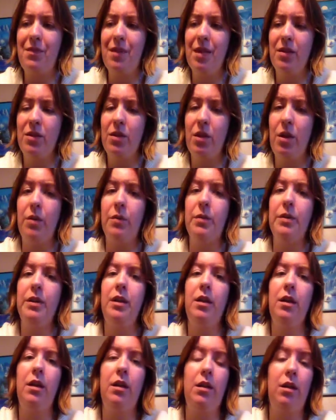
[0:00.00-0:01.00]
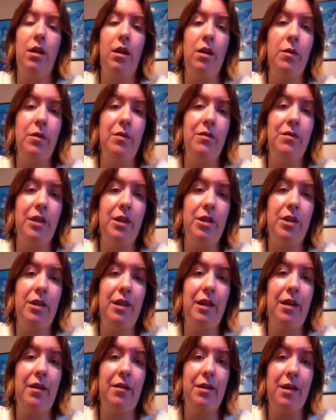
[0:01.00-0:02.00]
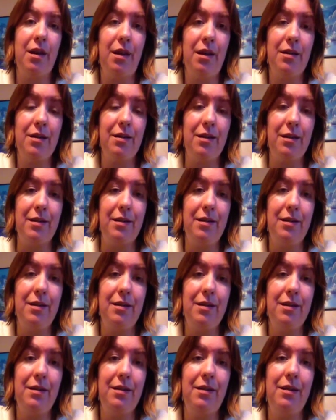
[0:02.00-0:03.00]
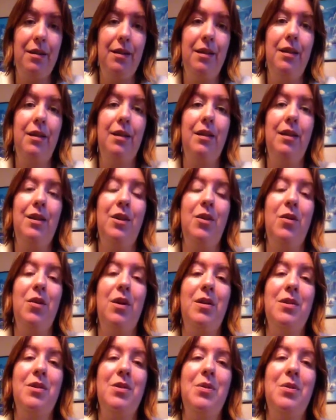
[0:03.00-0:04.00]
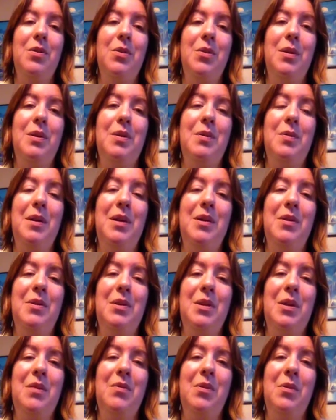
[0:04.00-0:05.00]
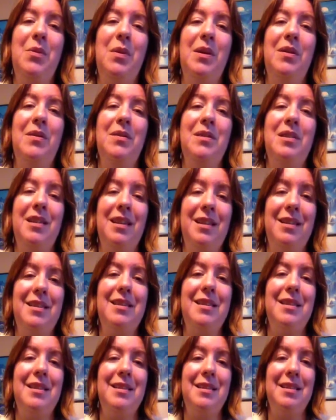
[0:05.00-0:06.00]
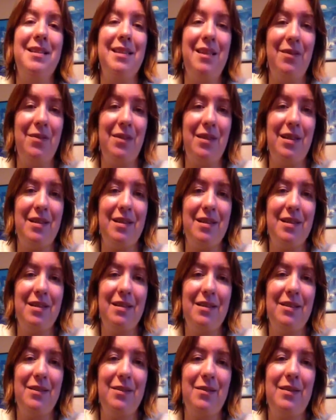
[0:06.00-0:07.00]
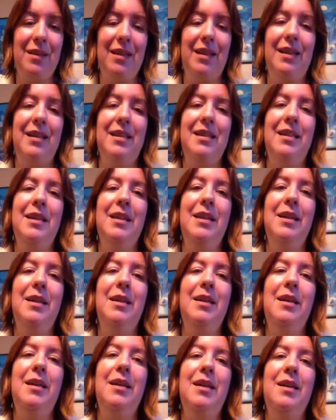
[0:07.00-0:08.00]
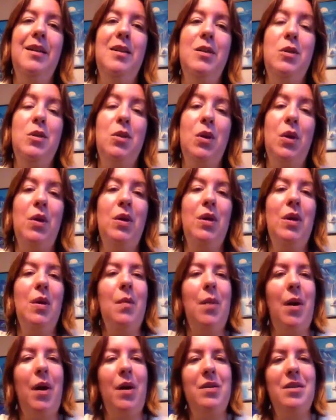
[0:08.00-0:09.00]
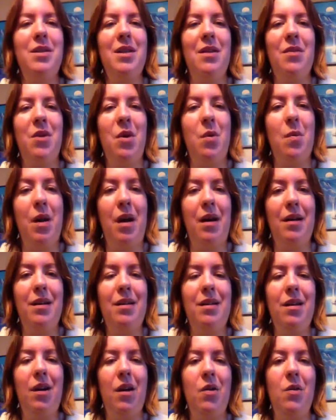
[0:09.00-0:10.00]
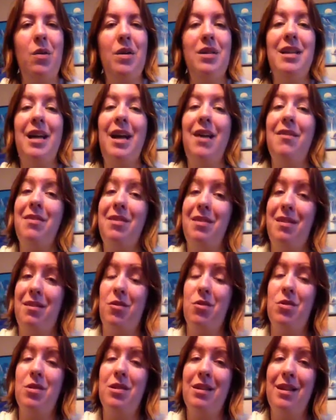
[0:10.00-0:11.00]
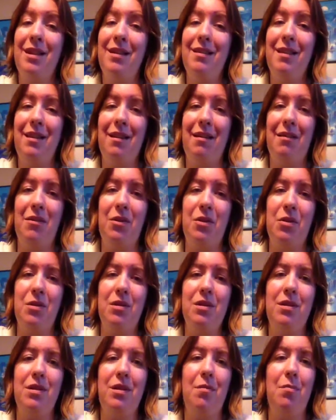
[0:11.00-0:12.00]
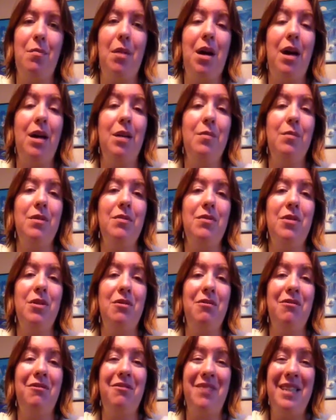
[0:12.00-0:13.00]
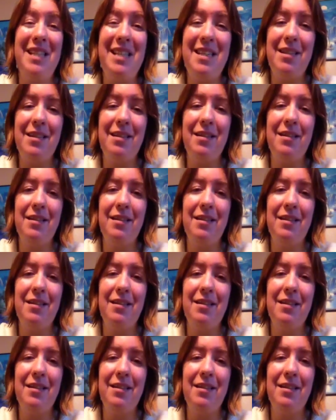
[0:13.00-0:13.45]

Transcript: So, along with flushing out toxins, you're also going to make yourself aware of skin sensitivities. Okay? Certain parts of your body are going to have thinner skin than others. The bottom of your feet